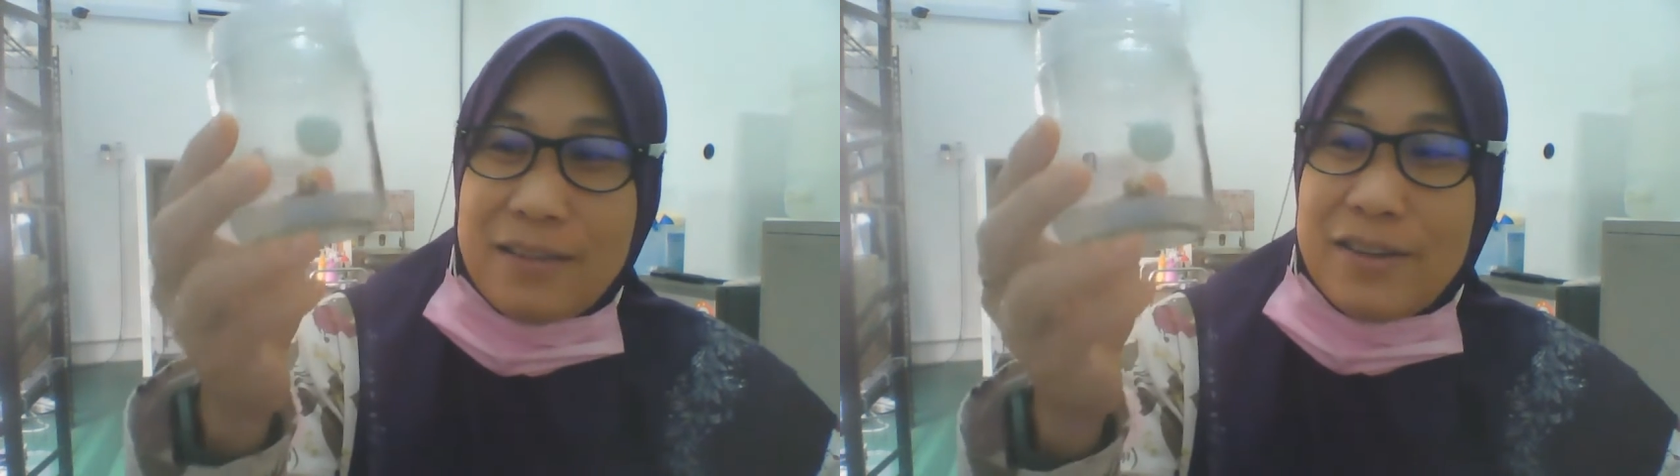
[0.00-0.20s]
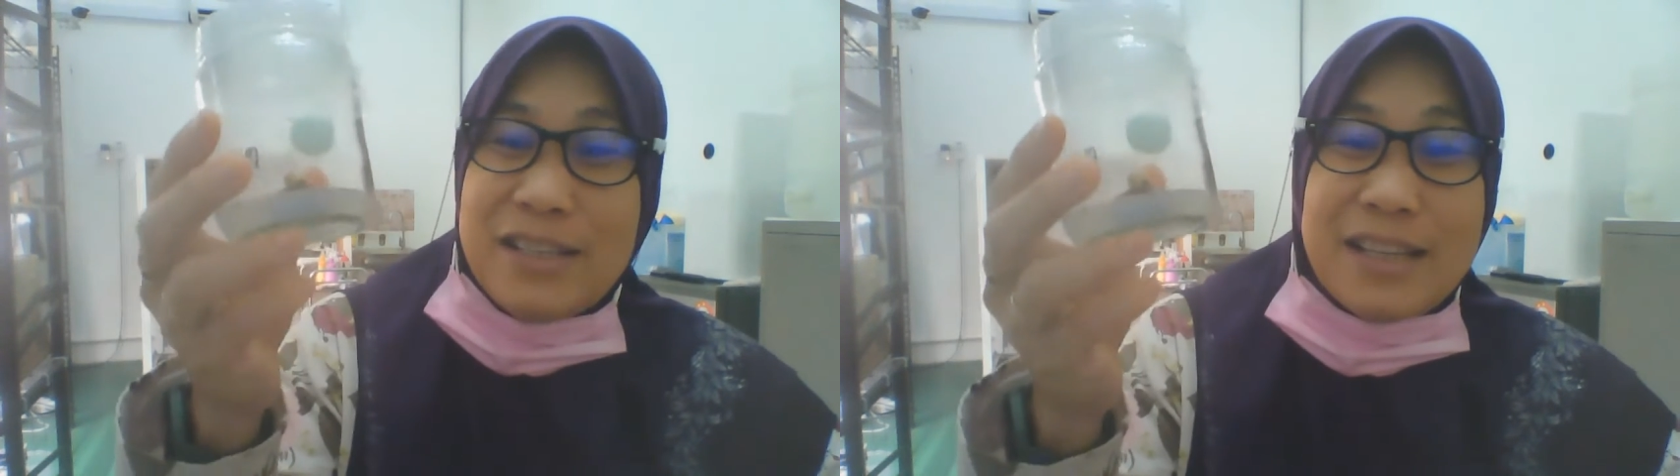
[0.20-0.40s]

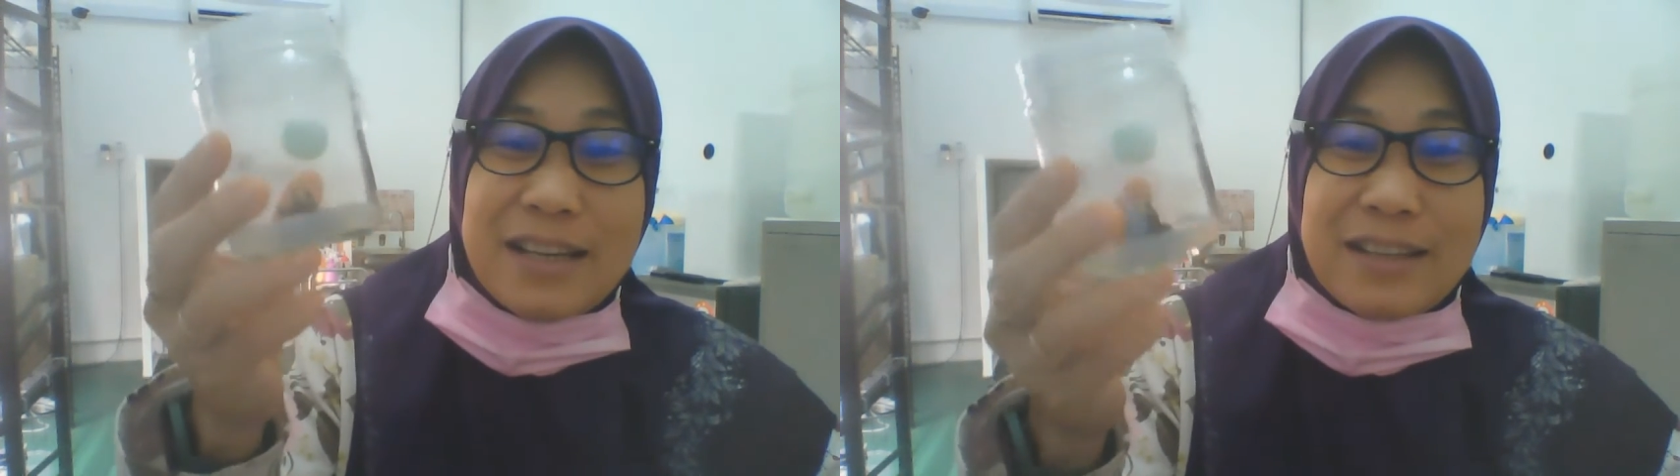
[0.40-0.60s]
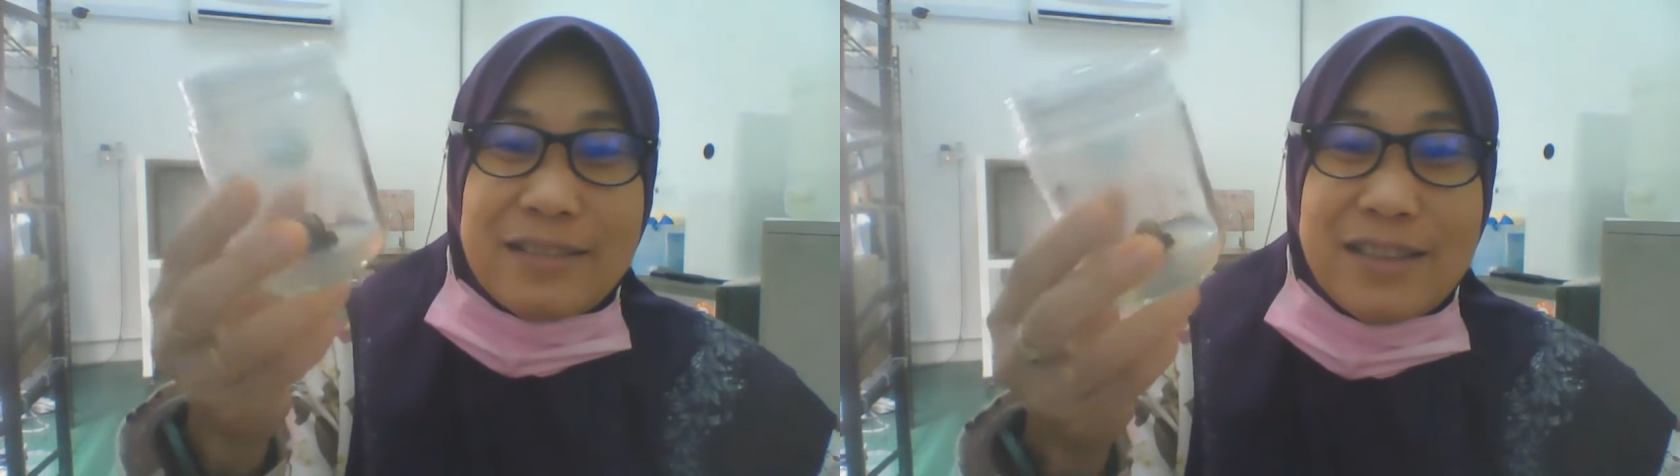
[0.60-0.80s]

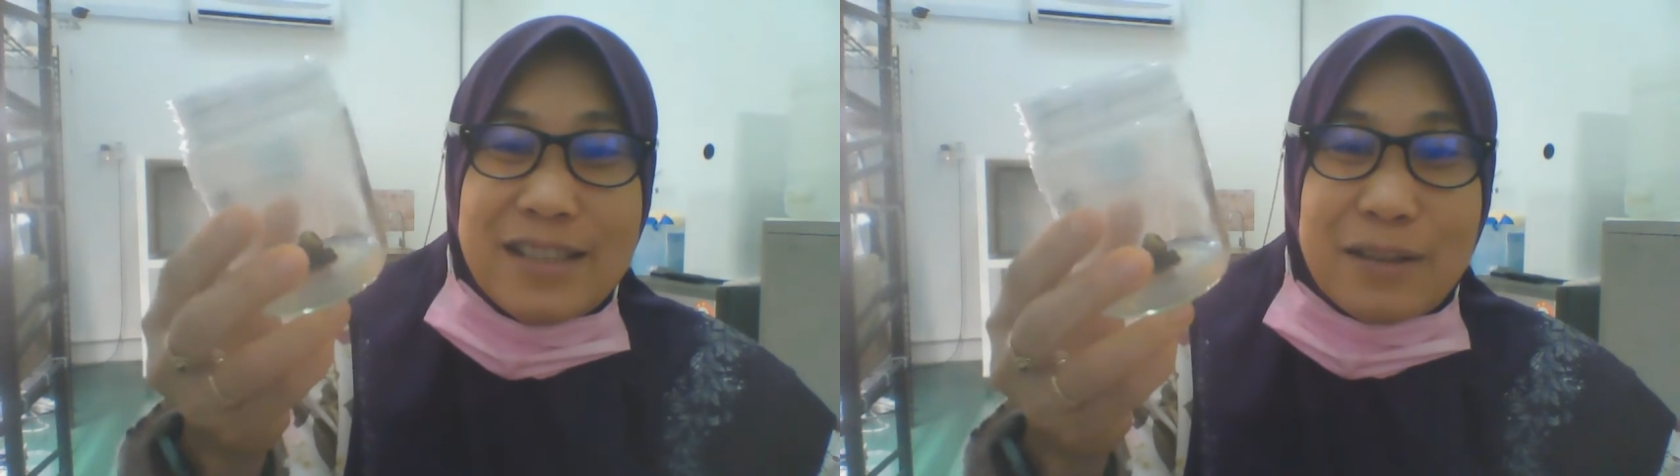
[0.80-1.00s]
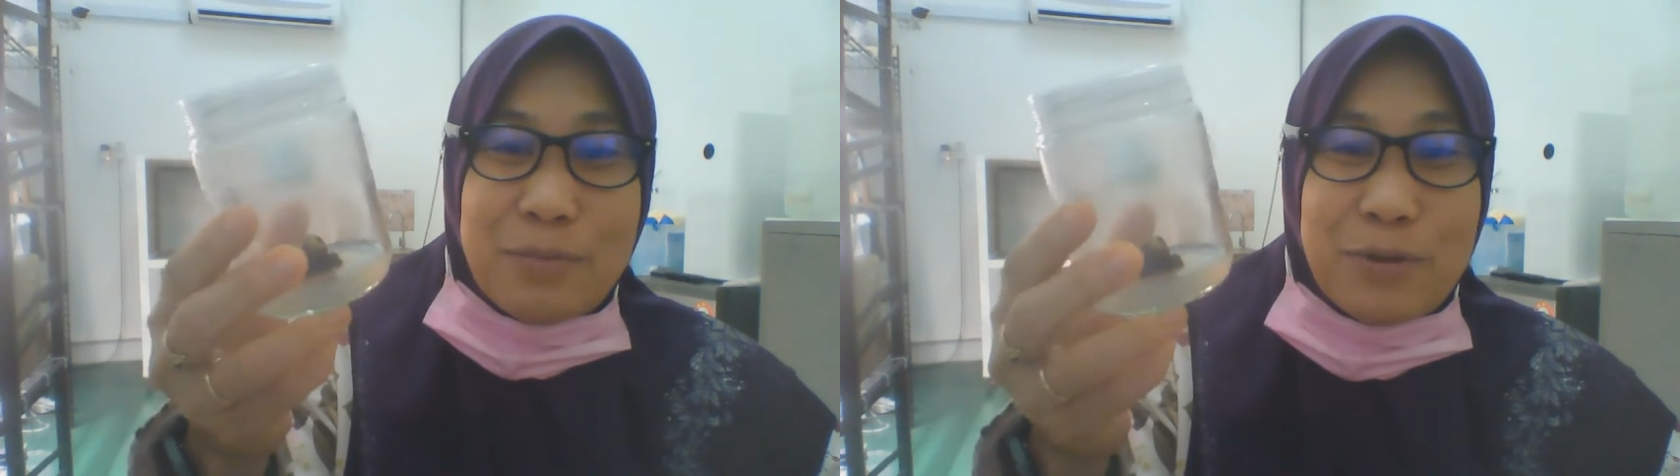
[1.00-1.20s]
reject
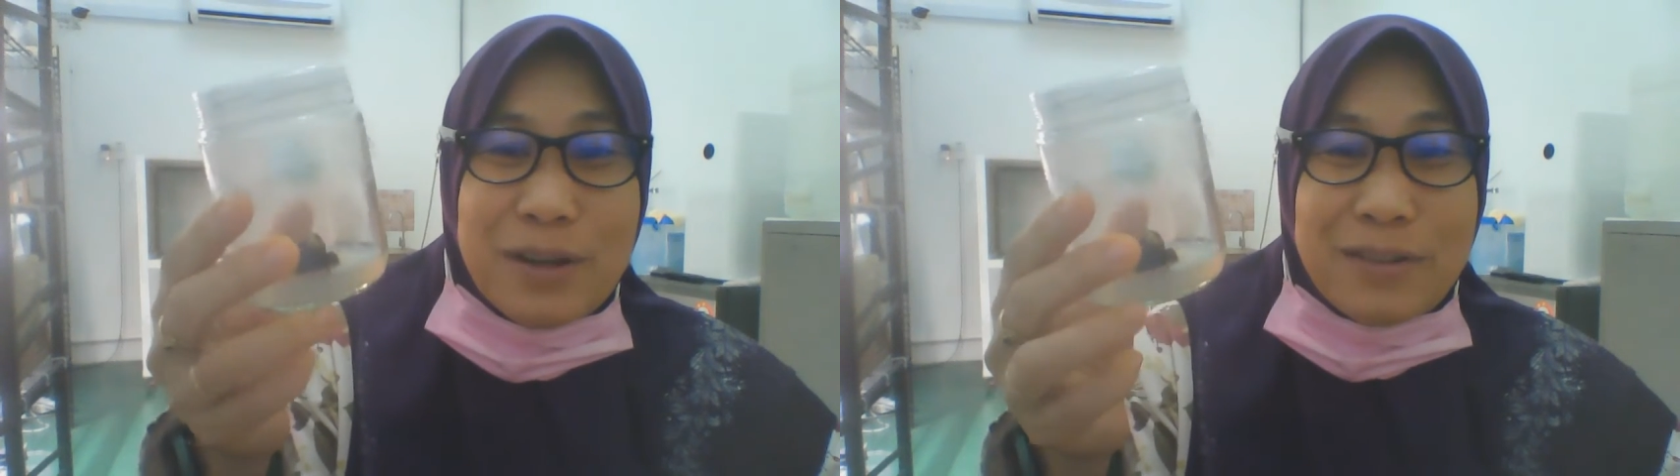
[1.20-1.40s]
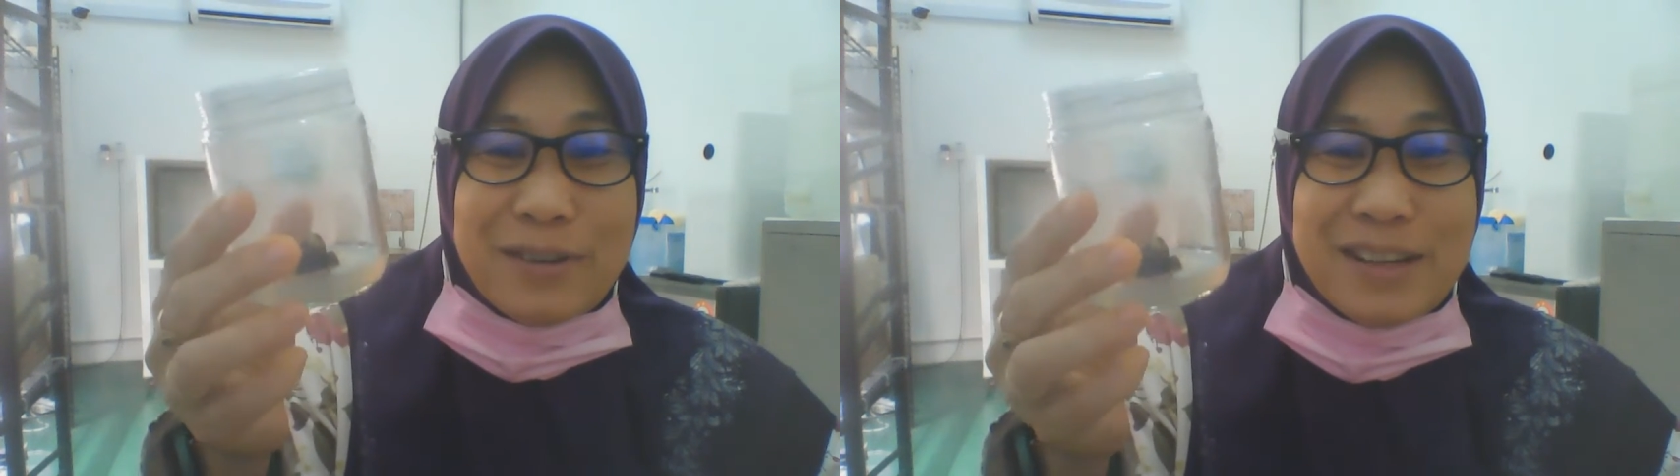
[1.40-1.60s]

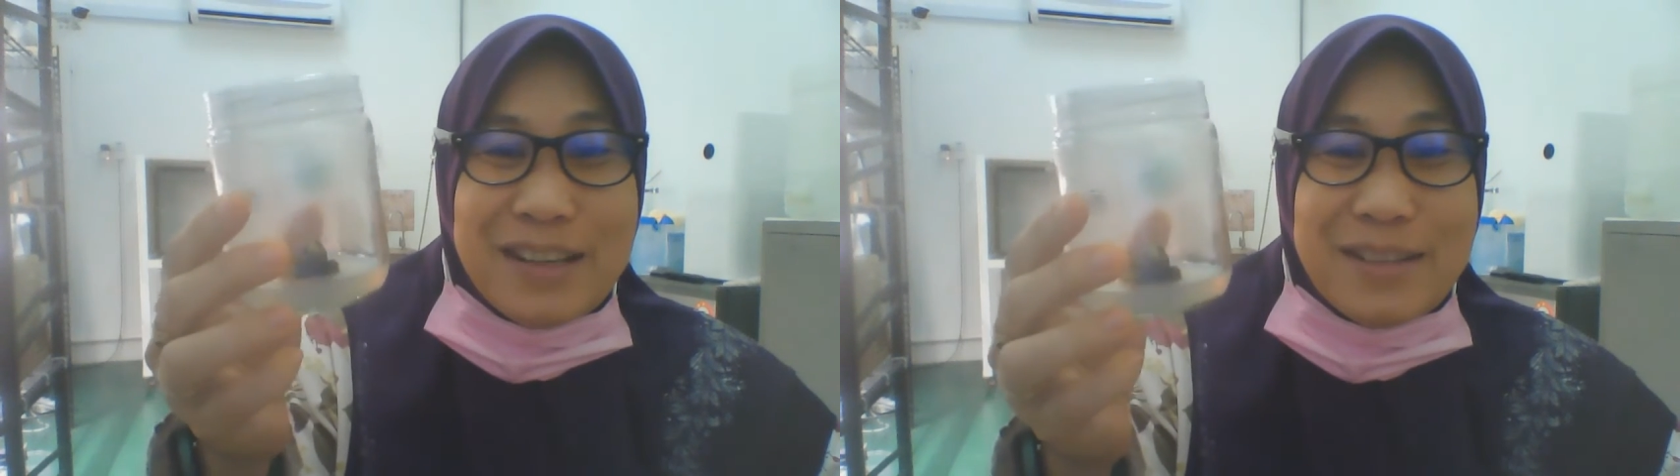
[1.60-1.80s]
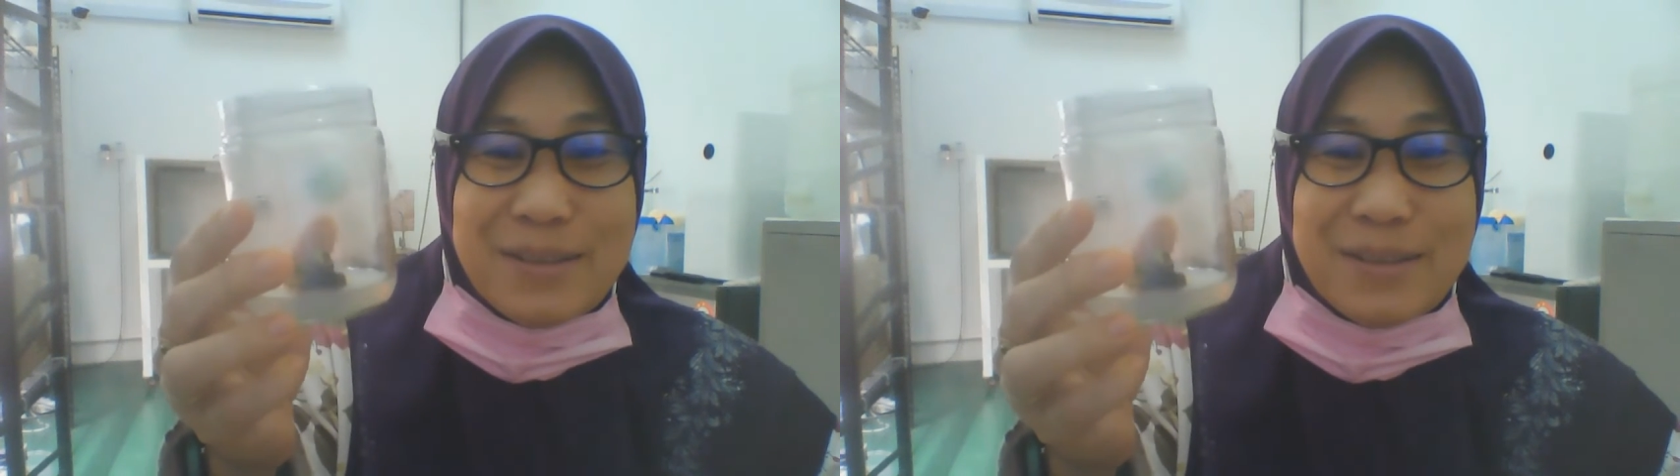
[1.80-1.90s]
product already.